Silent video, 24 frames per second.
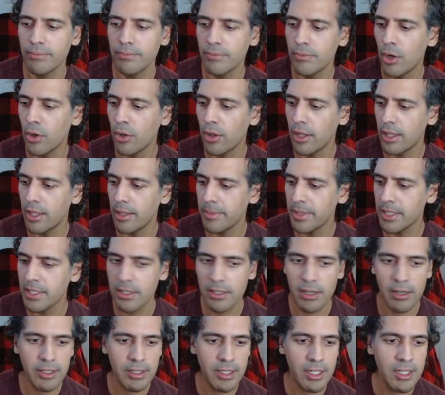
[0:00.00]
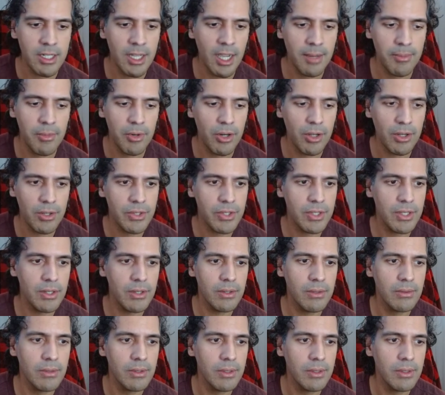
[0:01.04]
hold on, let me start timer also.